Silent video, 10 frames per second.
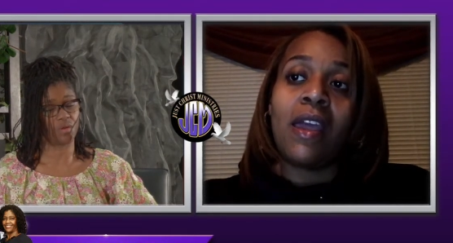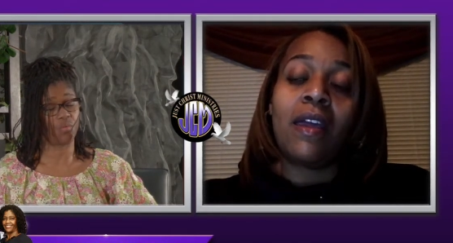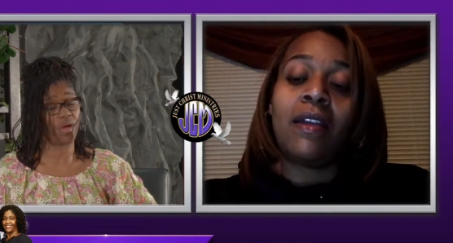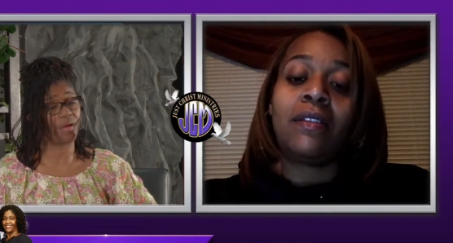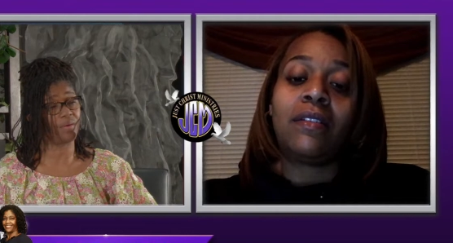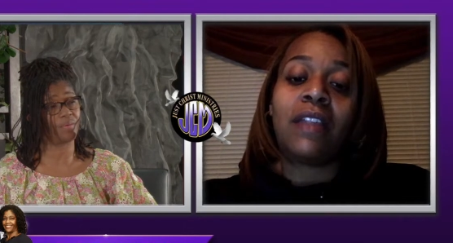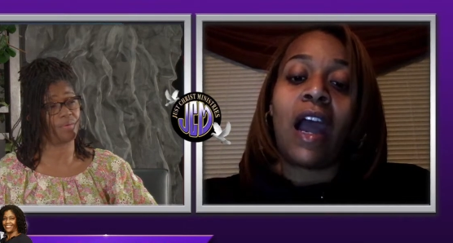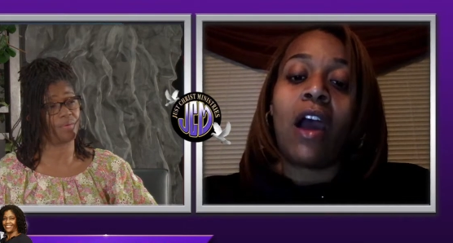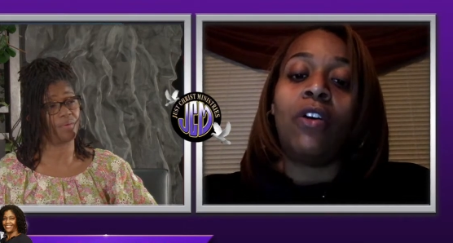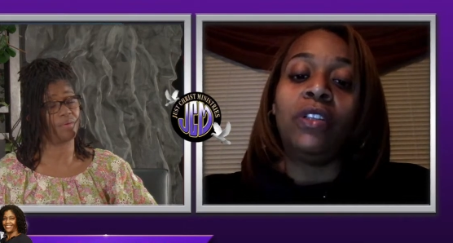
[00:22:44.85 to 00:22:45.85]
Speaker 1: And mm-hmm.
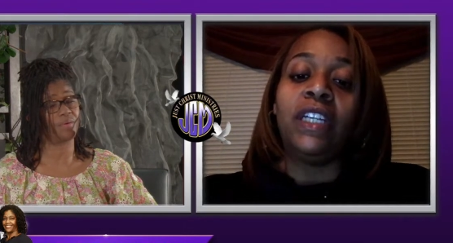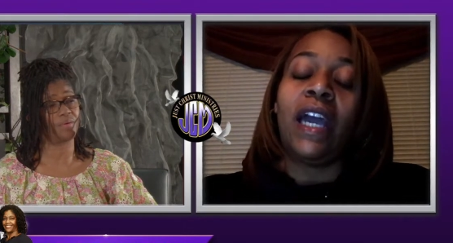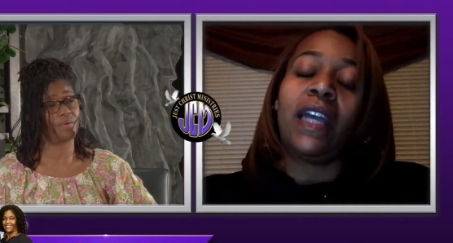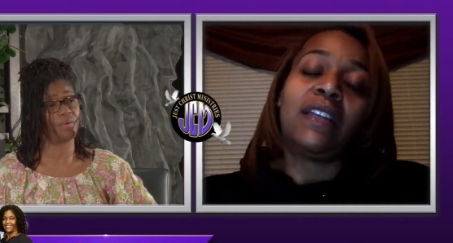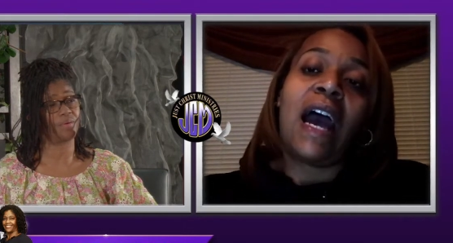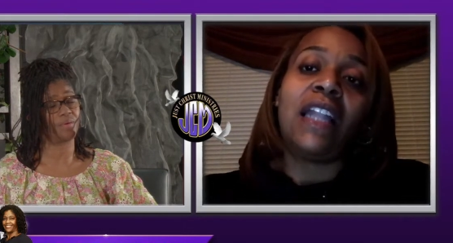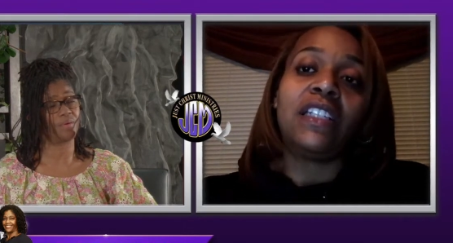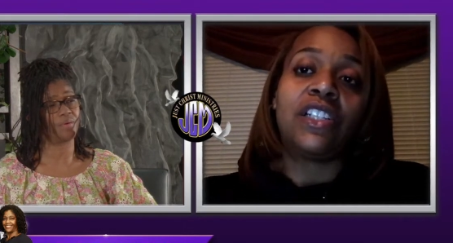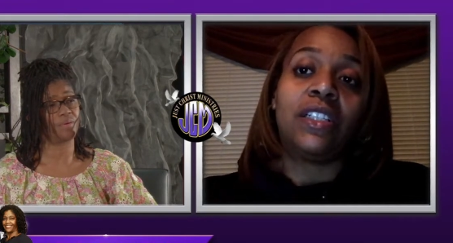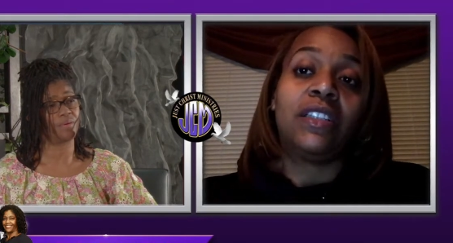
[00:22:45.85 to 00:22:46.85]
not only
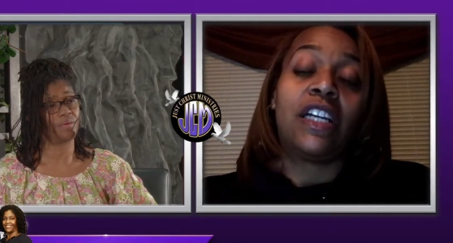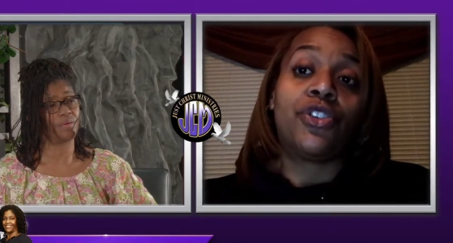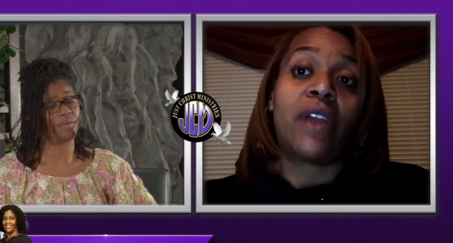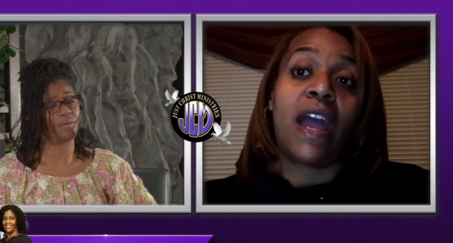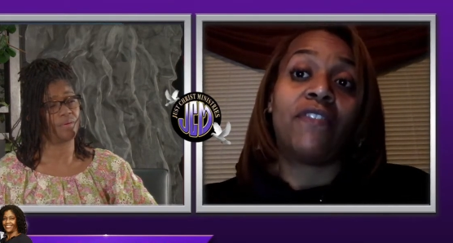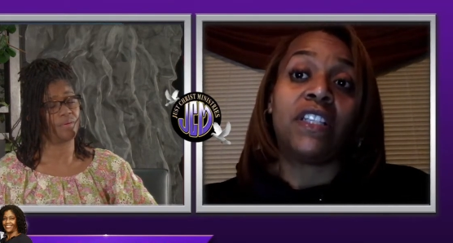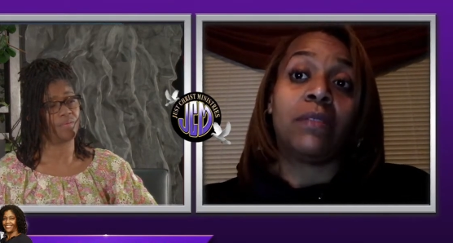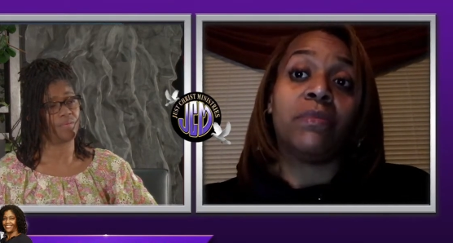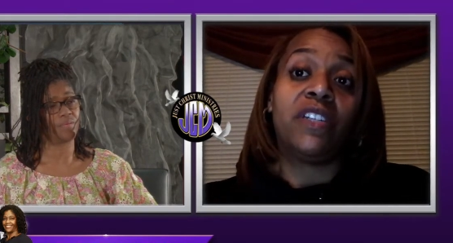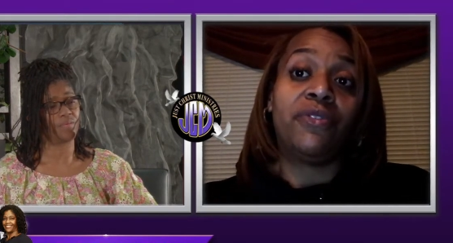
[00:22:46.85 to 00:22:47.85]
acknowledging that you're having
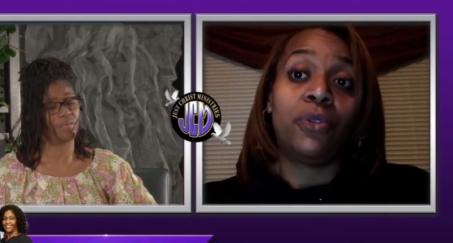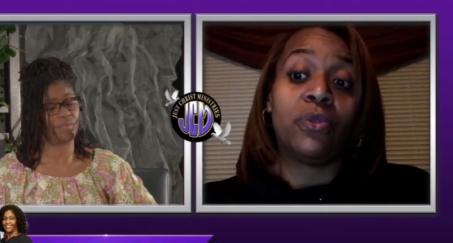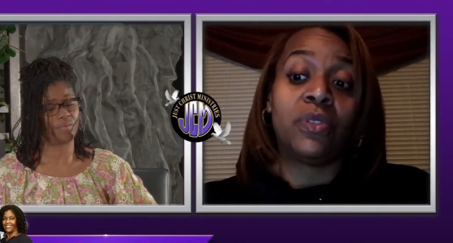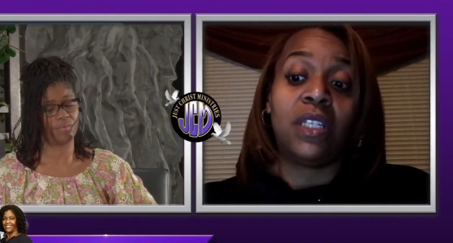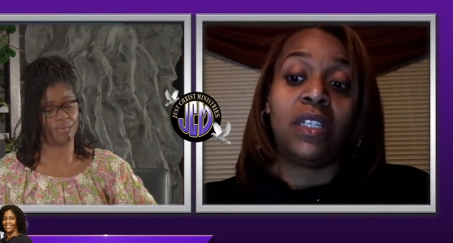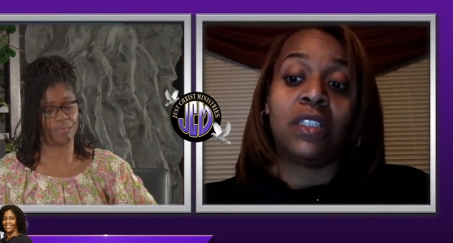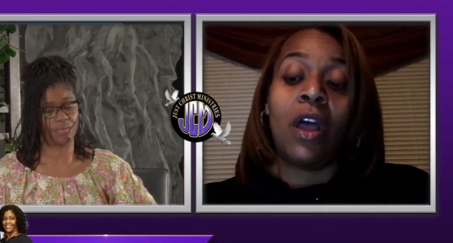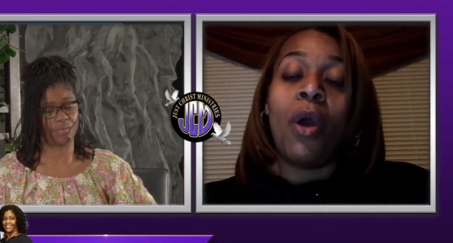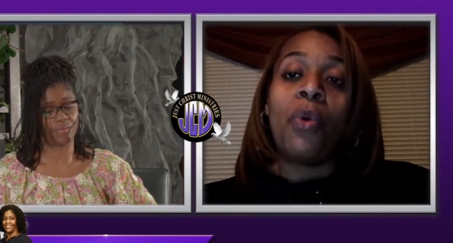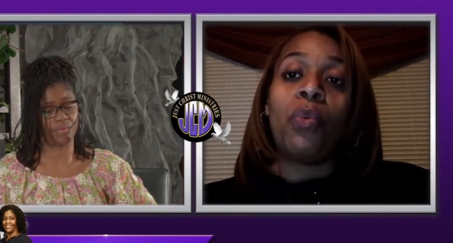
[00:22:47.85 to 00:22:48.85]
some difficulties,
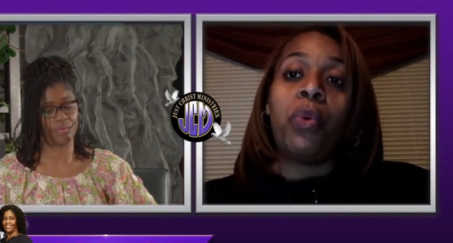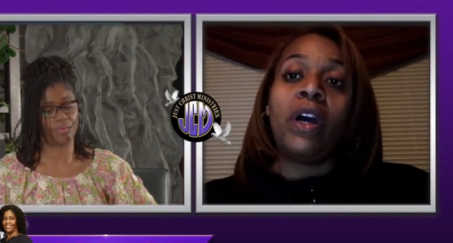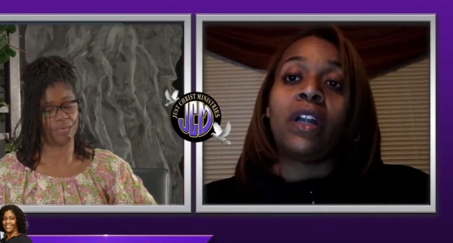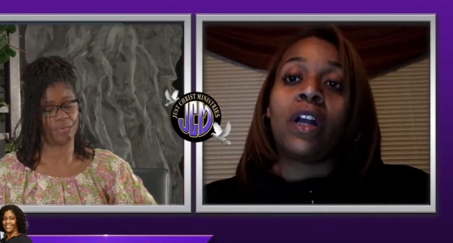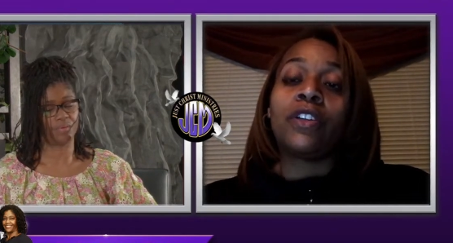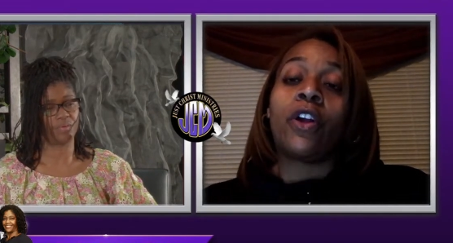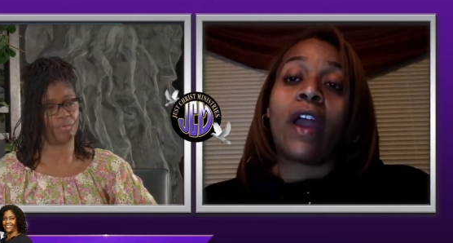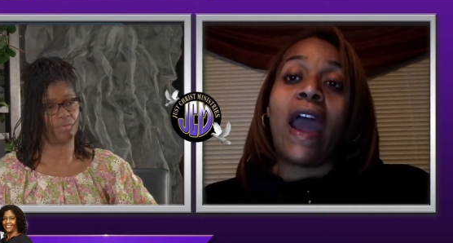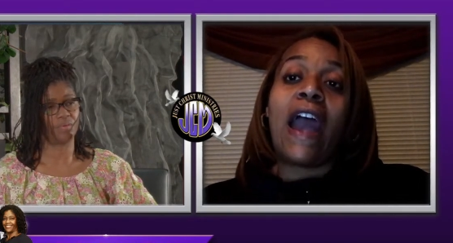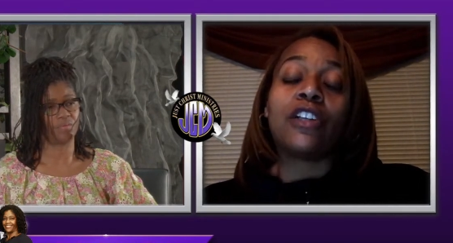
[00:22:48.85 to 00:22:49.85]
what are your
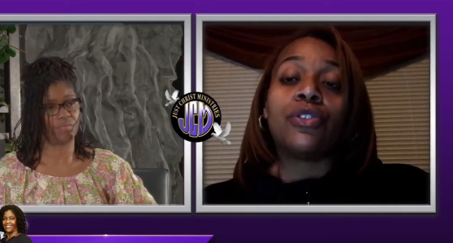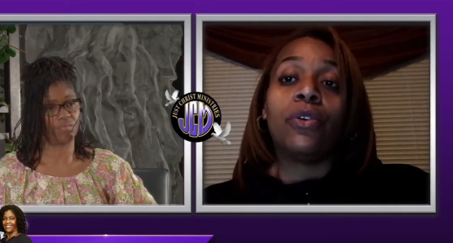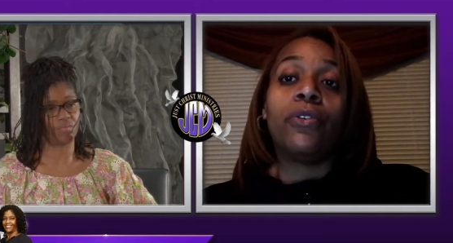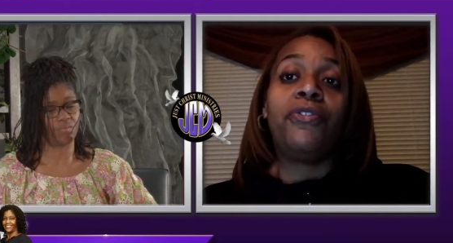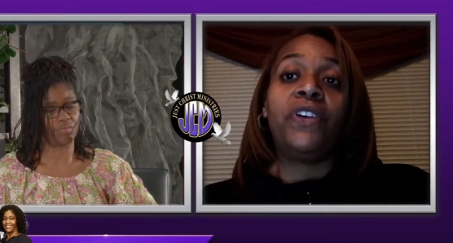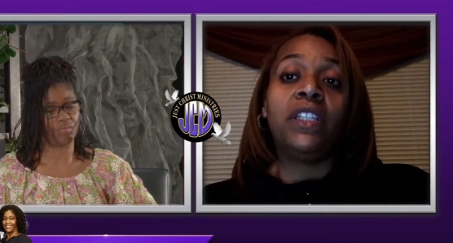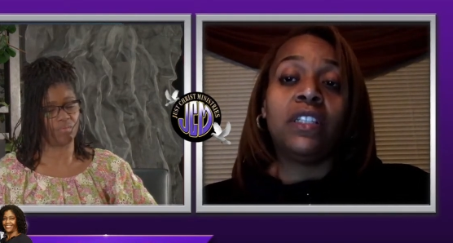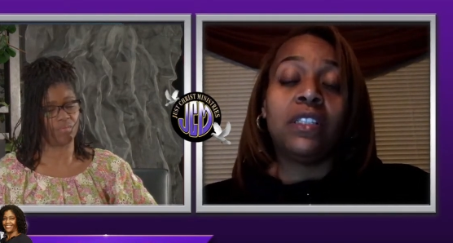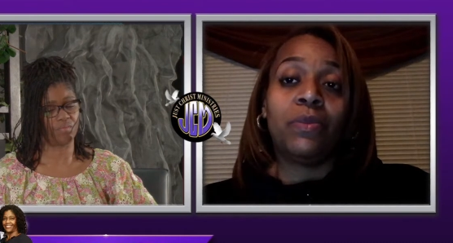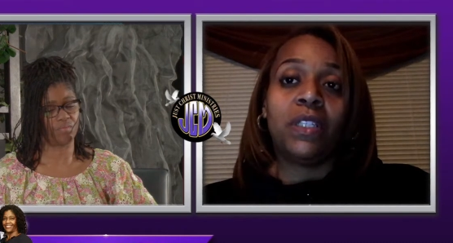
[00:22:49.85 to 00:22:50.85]
actual
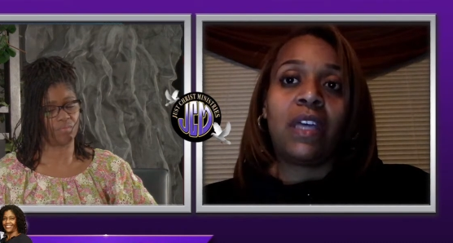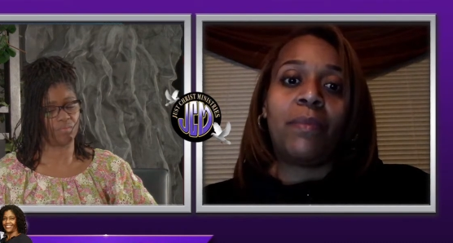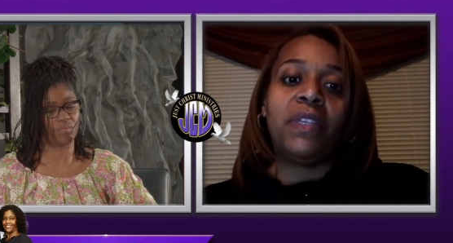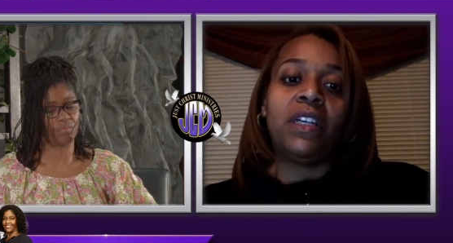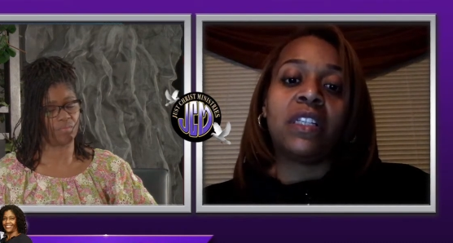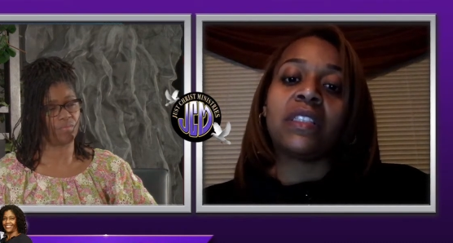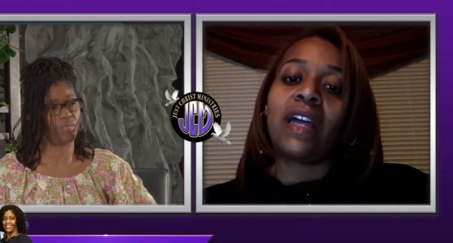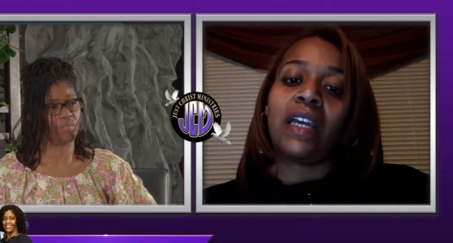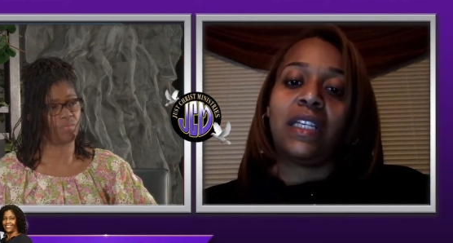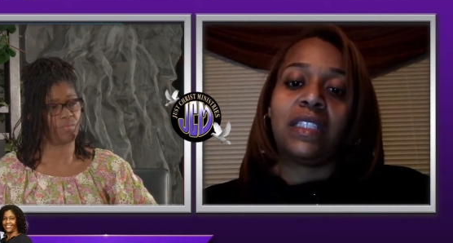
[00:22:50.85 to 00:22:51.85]
feelings with that because
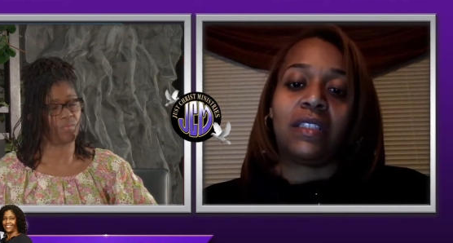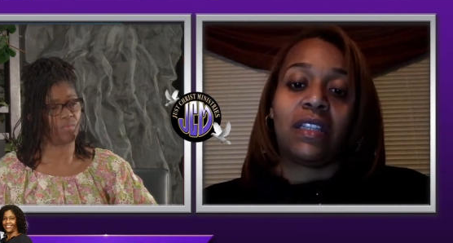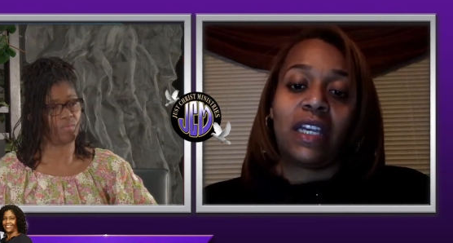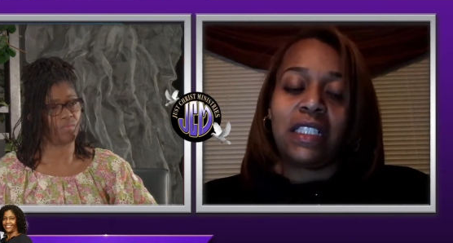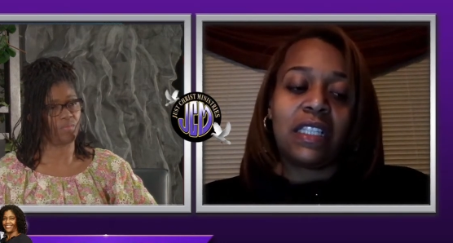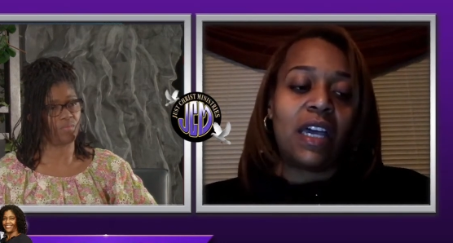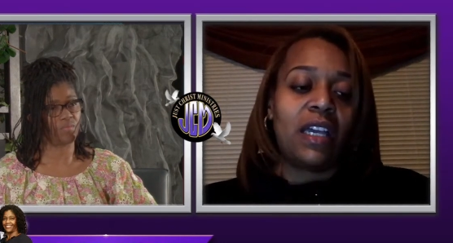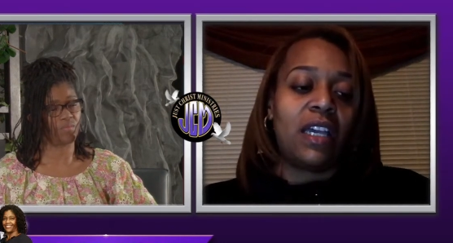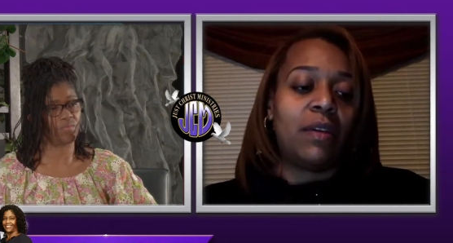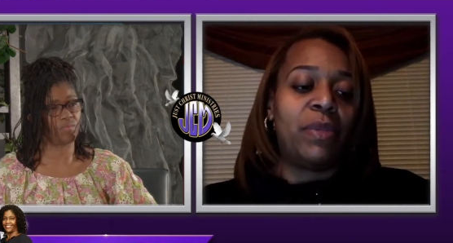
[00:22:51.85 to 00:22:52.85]
like it's like i
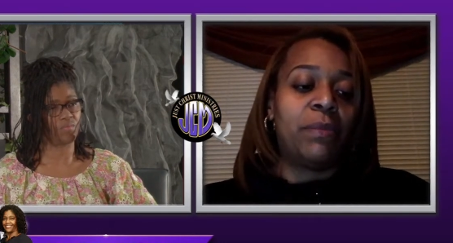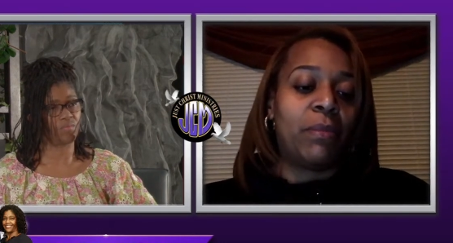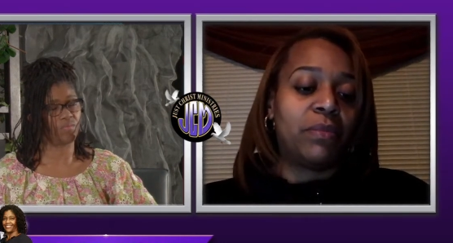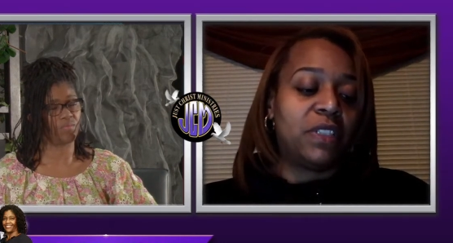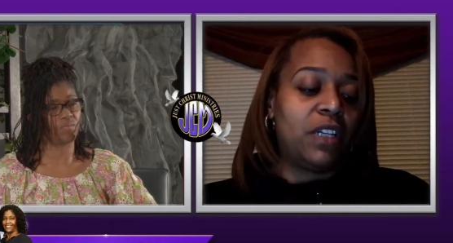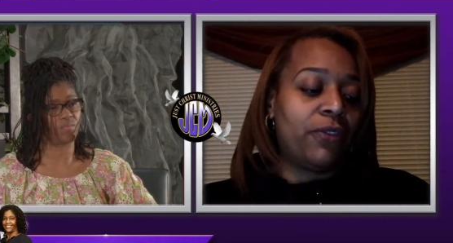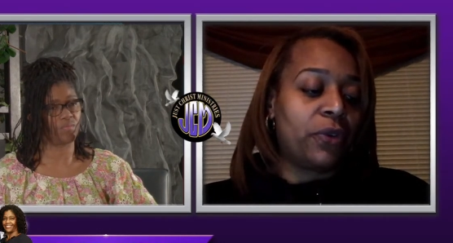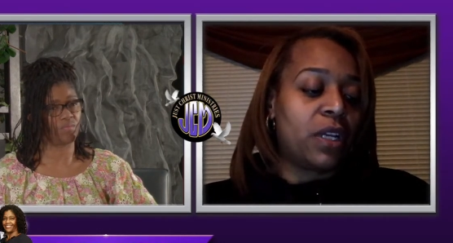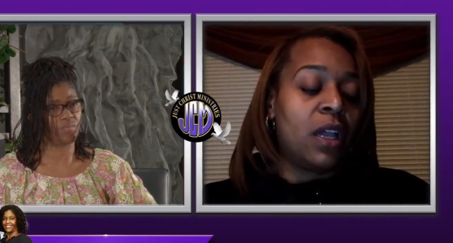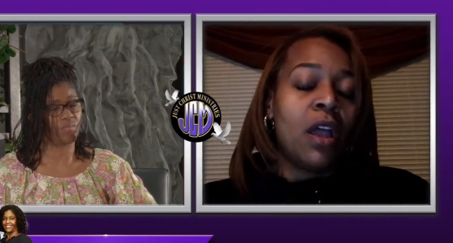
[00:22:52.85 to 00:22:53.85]
said it could be
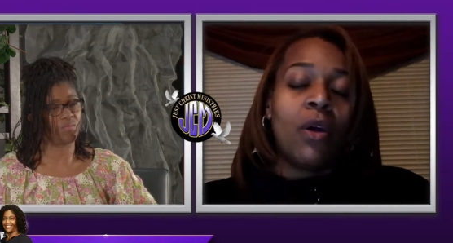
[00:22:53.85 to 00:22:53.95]
different